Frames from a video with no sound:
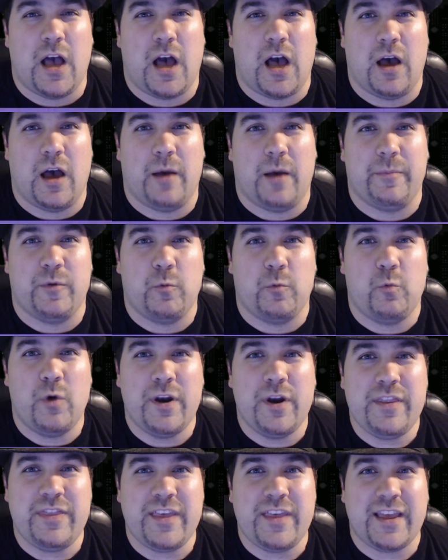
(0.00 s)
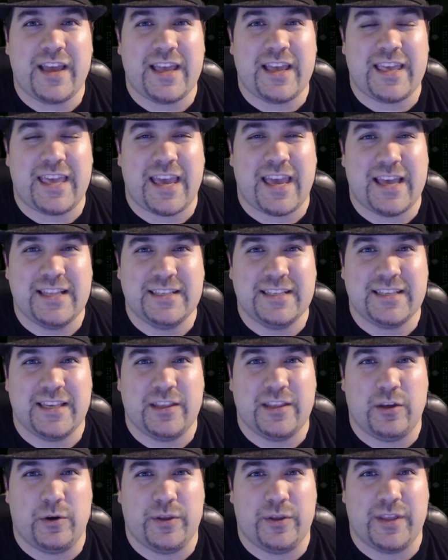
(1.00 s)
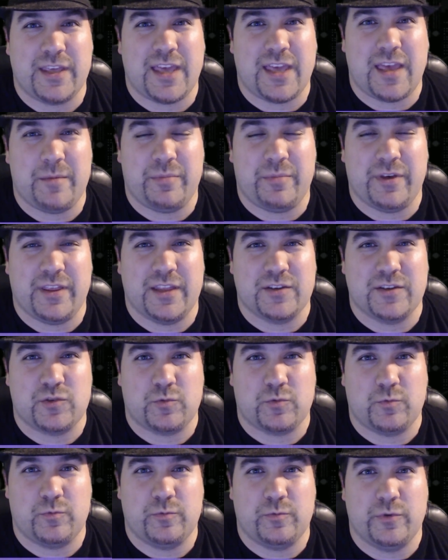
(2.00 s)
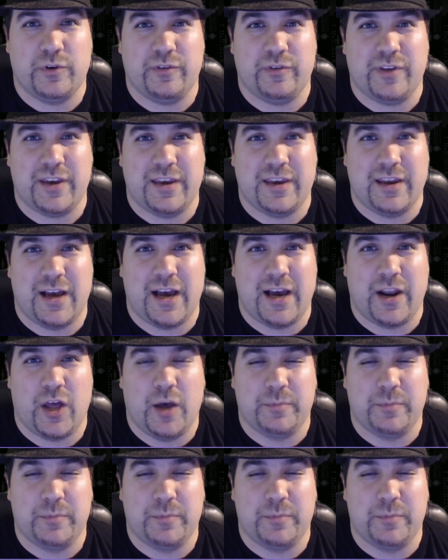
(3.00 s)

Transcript: The one thing I can say though on the gameplay that's really not